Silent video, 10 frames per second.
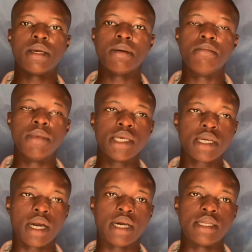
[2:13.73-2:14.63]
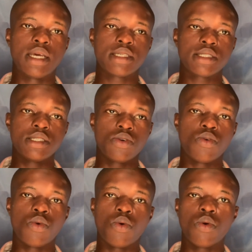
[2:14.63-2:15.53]
make an
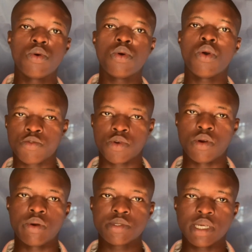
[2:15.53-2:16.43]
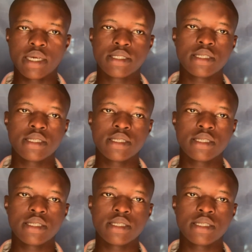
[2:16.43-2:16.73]
SEO for your website.